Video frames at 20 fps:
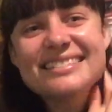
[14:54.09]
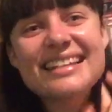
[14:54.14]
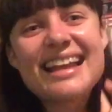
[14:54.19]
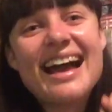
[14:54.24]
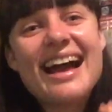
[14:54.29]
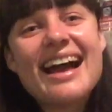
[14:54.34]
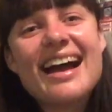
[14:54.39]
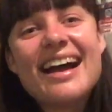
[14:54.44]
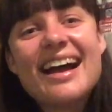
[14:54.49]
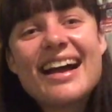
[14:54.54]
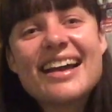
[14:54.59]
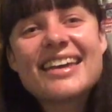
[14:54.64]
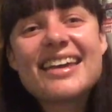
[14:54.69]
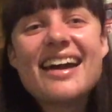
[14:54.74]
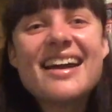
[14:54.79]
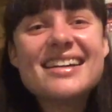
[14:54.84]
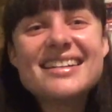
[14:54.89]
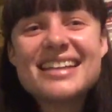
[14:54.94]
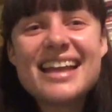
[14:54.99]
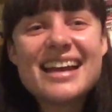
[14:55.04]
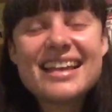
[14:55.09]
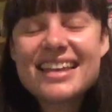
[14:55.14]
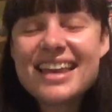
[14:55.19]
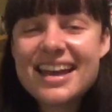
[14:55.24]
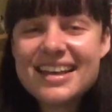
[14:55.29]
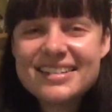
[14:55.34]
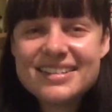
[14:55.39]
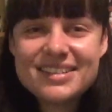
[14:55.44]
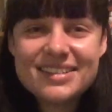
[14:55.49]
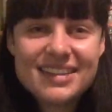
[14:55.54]
Nah, I
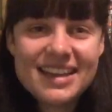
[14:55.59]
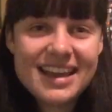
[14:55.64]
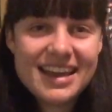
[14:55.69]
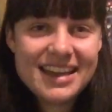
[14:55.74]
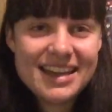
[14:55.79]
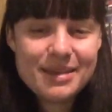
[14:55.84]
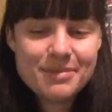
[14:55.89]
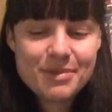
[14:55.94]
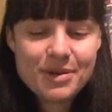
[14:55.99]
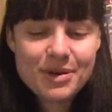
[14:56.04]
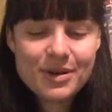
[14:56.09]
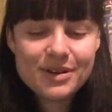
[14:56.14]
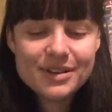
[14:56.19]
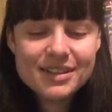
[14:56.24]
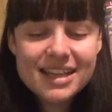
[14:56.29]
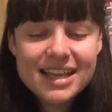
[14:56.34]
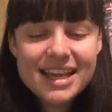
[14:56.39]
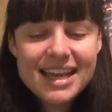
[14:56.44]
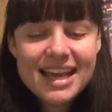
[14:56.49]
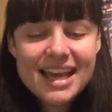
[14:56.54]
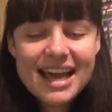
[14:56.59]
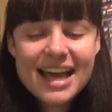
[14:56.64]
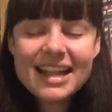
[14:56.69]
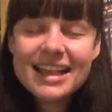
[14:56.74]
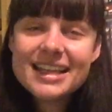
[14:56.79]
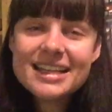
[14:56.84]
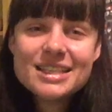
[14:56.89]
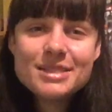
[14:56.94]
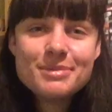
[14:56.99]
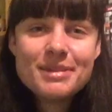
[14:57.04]
can't do that anymore. I
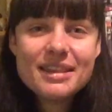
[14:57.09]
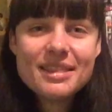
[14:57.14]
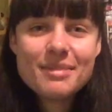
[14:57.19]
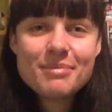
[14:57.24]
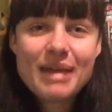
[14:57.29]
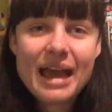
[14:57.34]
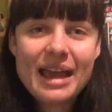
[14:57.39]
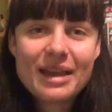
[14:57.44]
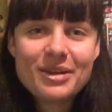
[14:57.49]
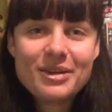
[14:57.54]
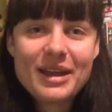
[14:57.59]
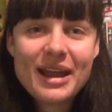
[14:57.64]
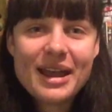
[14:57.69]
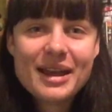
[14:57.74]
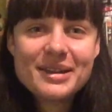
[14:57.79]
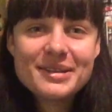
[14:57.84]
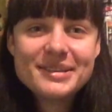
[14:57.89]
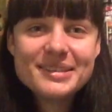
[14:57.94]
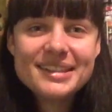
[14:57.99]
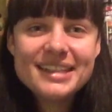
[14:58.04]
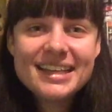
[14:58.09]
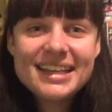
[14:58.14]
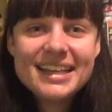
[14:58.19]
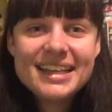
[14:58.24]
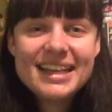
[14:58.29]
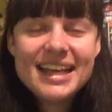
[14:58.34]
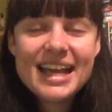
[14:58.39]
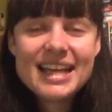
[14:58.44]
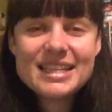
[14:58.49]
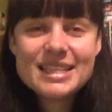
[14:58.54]
like to be in the background
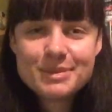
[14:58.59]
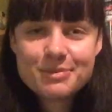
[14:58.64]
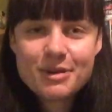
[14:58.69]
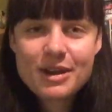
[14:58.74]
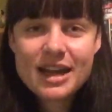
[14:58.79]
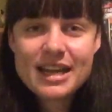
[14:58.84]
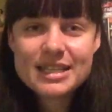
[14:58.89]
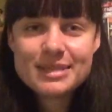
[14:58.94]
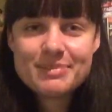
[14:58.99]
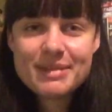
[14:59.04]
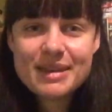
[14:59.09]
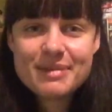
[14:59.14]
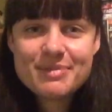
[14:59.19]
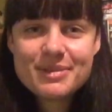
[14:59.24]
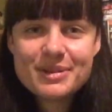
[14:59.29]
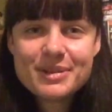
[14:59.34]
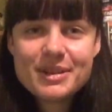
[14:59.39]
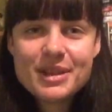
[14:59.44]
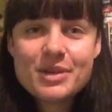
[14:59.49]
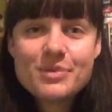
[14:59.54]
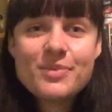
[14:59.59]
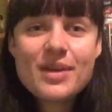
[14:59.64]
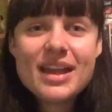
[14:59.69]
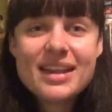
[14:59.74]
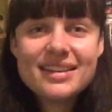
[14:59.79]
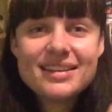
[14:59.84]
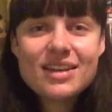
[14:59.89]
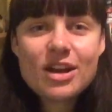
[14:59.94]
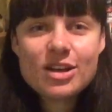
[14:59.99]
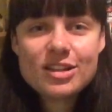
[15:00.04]
and surprise people, and
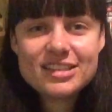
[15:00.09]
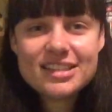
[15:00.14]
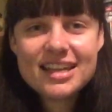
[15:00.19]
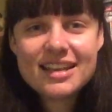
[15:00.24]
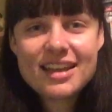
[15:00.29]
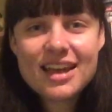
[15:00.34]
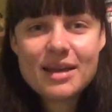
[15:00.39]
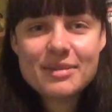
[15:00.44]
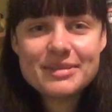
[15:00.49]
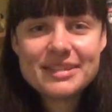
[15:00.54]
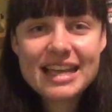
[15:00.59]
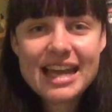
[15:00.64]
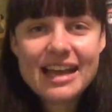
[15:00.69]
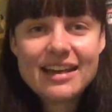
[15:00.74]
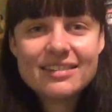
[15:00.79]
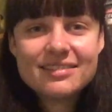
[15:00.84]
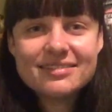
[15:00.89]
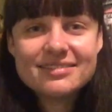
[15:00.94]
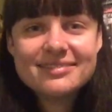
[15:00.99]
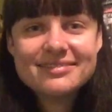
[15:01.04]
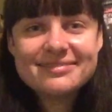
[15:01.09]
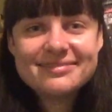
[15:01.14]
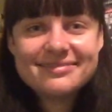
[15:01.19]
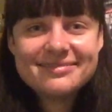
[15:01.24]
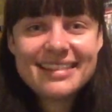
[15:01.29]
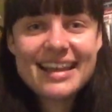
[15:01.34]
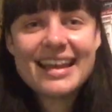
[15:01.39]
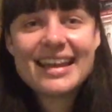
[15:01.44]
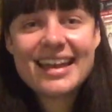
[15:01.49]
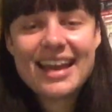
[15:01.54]
when content comes out,
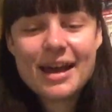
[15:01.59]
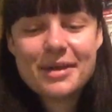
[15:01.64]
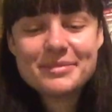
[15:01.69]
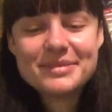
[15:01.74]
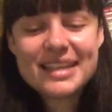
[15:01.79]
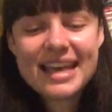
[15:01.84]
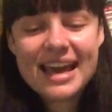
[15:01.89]
it comes